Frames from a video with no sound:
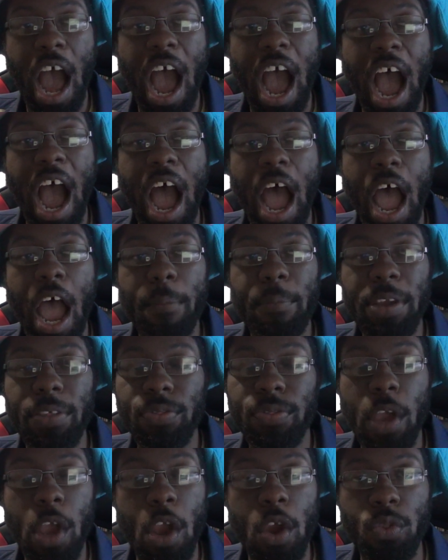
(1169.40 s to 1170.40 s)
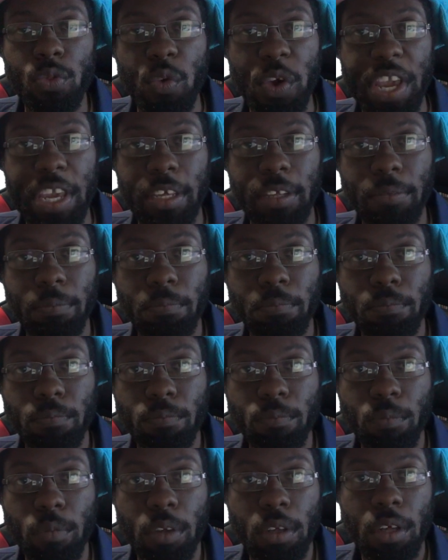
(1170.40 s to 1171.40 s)
I mean, seriously,
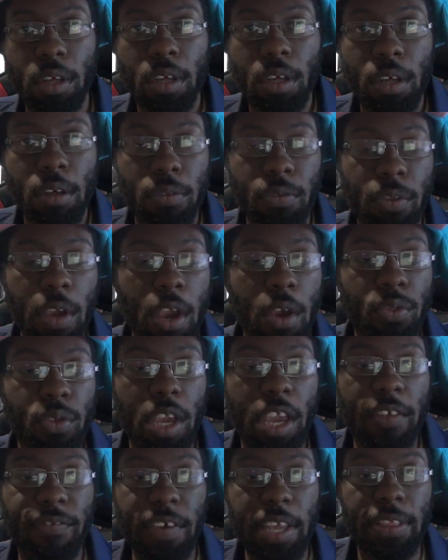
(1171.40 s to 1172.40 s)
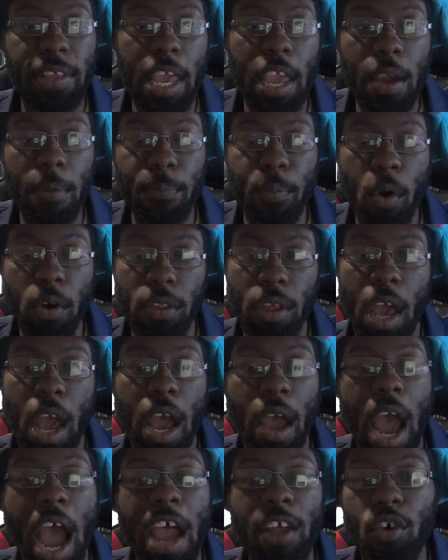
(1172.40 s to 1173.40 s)
if he didn't put,
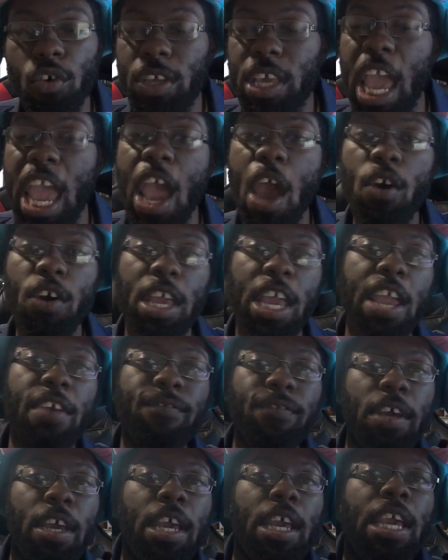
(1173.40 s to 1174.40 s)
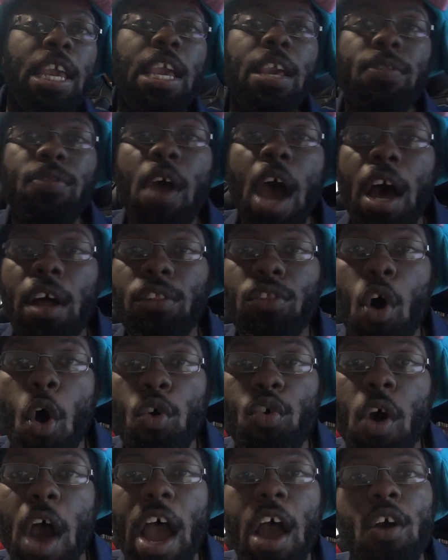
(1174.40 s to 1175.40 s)
I don't care if he's not
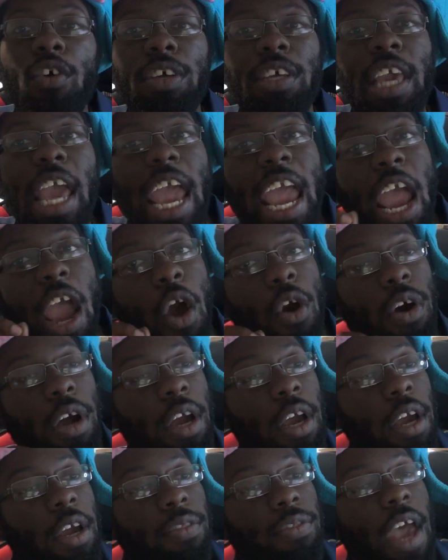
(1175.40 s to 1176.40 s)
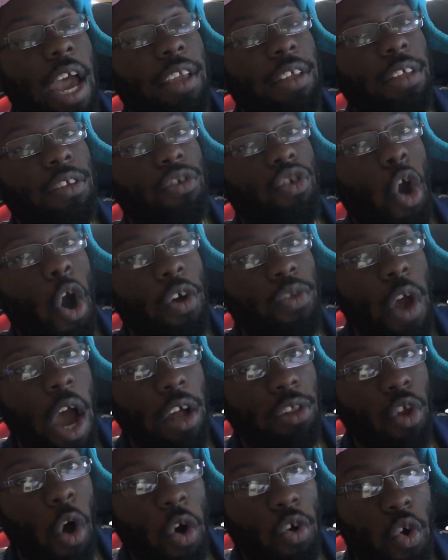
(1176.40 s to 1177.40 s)
local. I don't care that you're
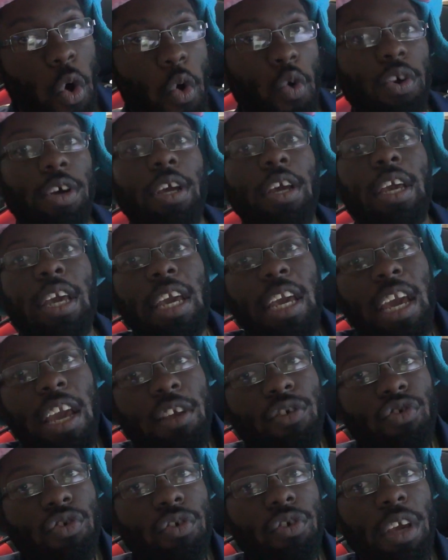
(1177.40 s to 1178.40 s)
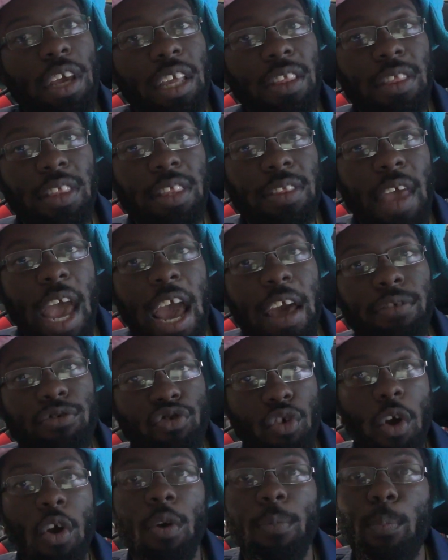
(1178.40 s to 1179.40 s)
not local. Tess
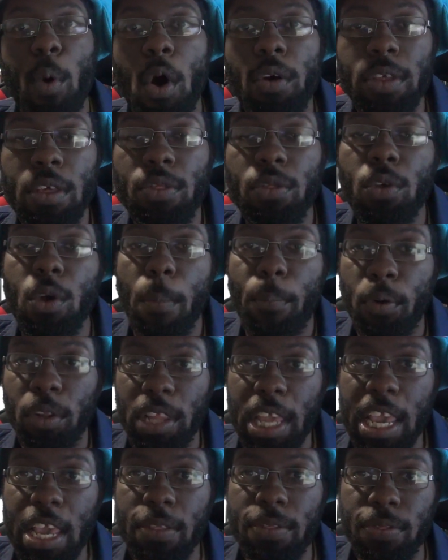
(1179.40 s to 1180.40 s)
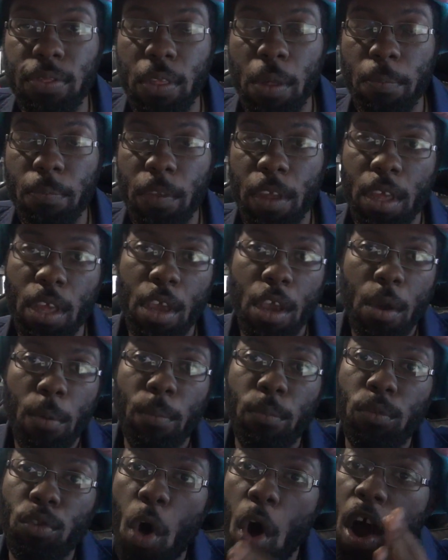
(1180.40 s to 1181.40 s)
should report this to the police.
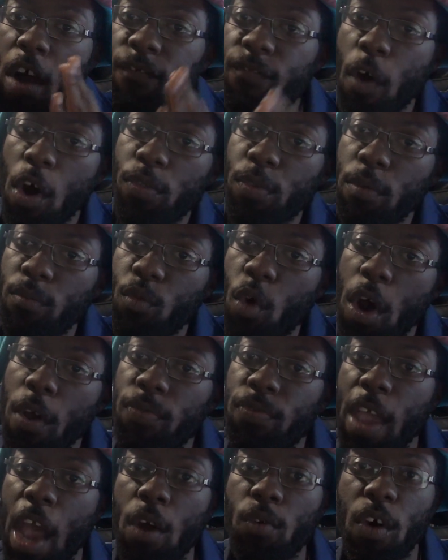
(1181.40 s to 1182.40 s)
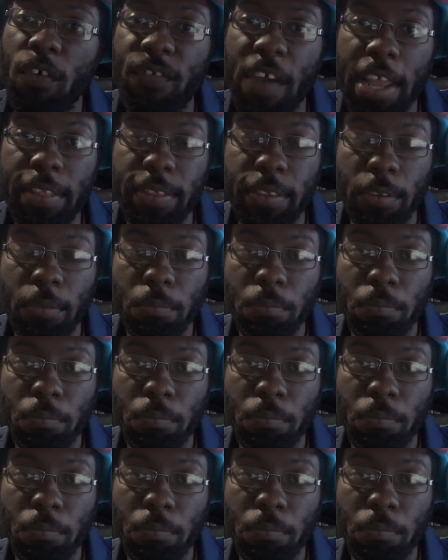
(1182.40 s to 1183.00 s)
Law enforcement will have dealt with it.